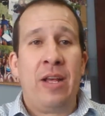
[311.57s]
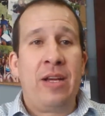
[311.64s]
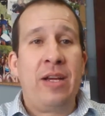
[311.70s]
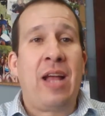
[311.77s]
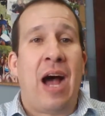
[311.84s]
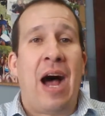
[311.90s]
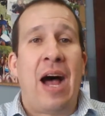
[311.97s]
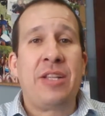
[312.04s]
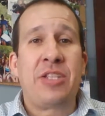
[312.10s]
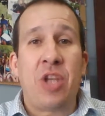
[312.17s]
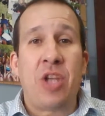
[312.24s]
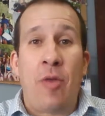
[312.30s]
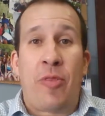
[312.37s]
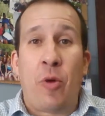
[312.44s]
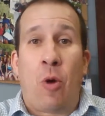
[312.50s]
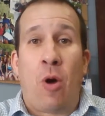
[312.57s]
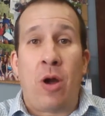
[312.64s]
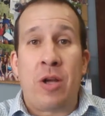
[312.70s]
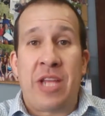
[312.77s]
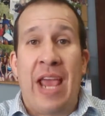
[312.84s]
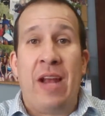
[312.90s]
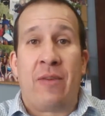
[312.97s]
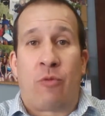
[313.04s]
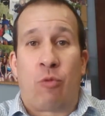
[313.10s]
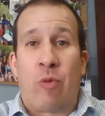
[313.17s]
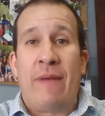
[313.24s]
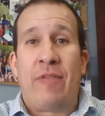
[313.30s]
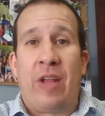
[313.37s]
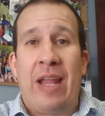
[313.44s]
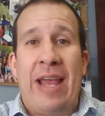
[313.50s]
God's authoritative
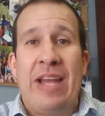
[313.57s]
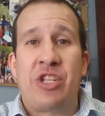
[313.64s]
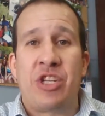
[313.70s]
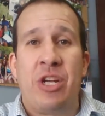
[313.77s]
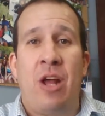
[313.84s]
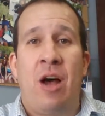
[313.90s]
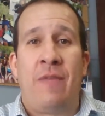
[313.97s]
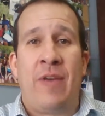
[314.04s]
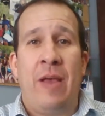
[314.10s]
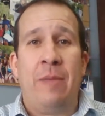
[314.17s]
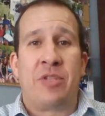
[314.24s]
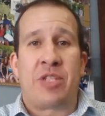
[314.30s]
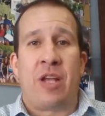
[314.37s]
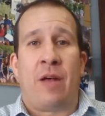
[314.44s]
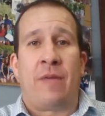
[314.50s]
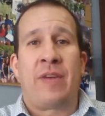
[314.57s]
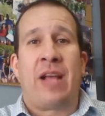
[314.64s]
revelation of himself,